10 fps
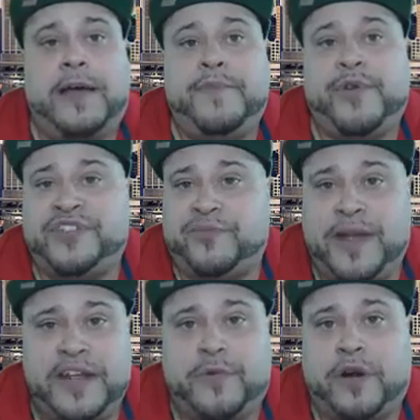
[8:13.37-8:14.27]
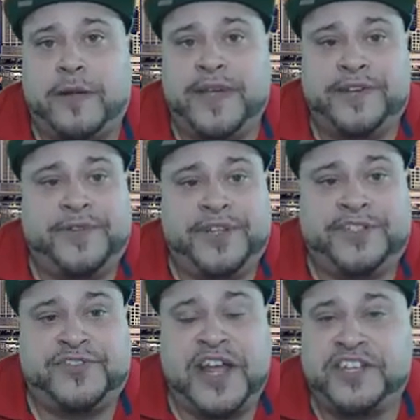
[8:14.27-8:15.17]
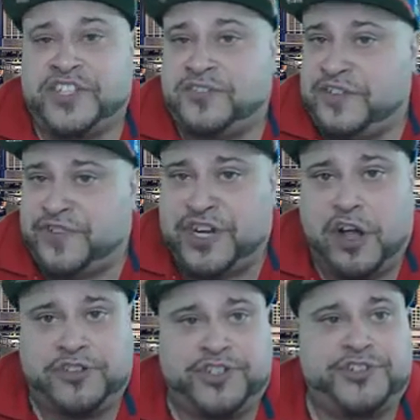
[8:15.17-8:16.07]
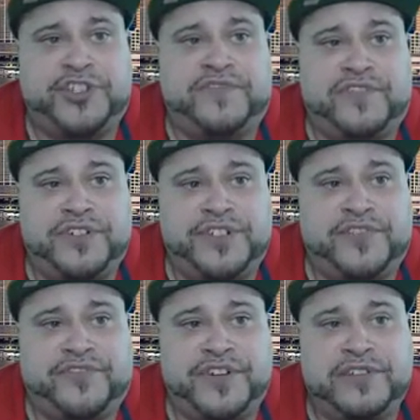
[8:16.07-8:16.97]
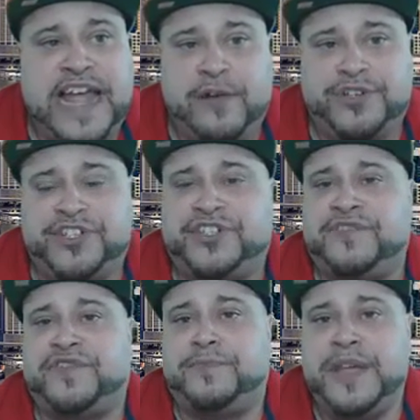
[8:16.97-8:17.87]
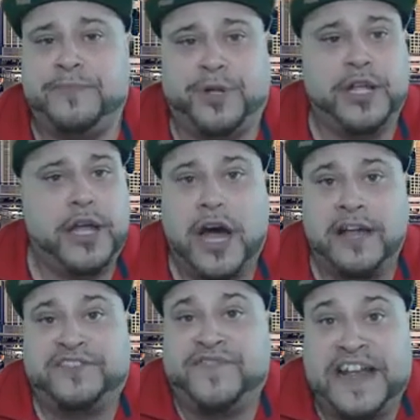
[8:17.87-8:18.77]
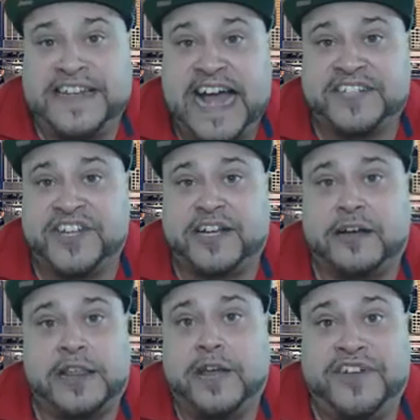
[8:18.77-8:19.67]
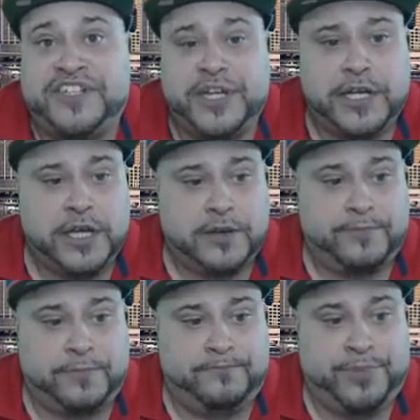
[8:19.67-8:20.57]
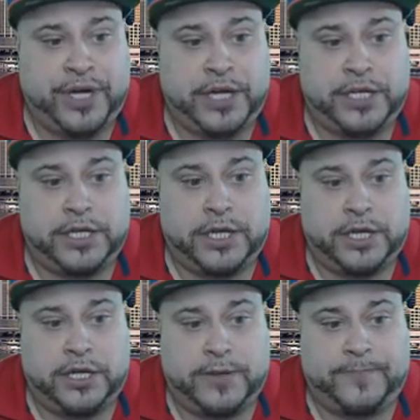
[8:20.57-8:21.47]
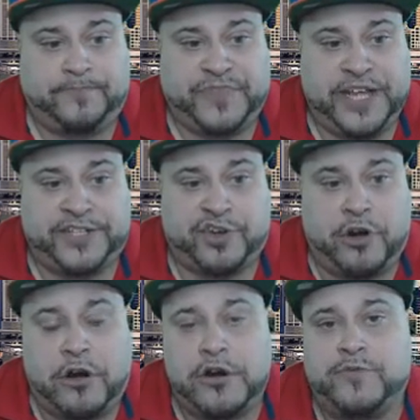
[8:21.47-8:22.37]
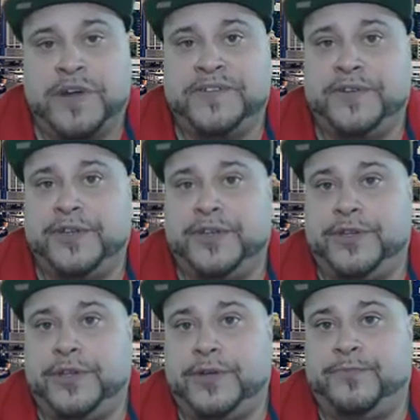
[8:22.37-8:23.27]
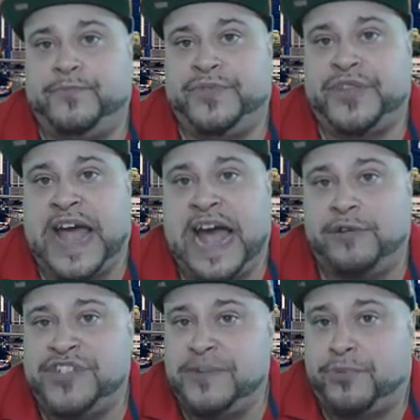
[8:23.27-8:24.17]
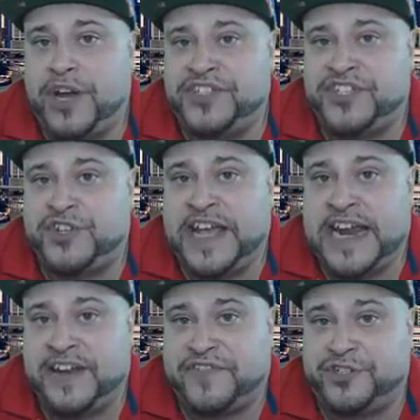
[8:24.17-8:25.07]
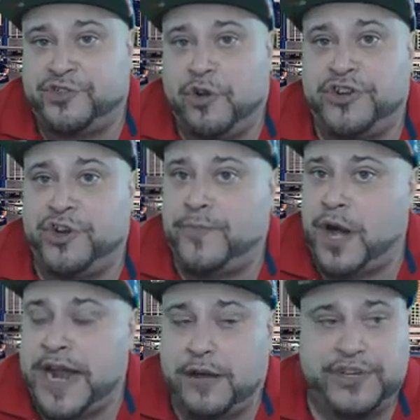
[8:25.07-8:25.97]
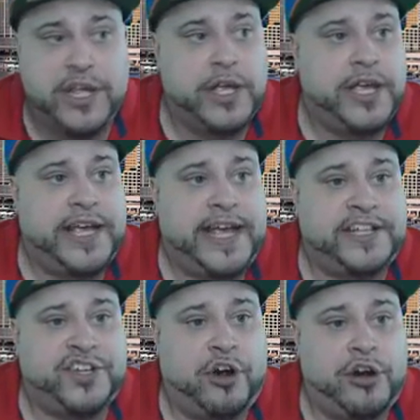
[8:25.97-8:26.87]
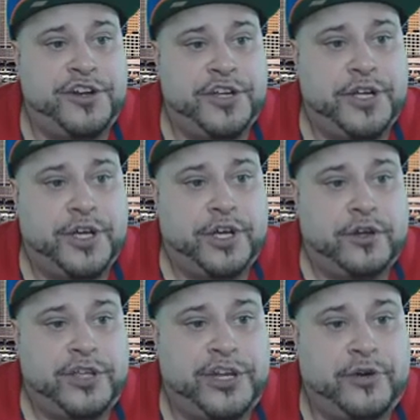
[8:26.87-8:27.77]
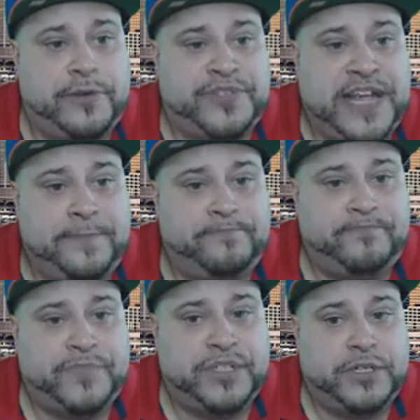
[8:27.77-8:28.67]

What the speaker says: Immigrants from anywhere. I mean, it's nice. Different cultures, different languages, different people. It's fantastic. I love it. But it's hard when the housing prices get out of control and you're bought out. It's hard. You know what I'm saying?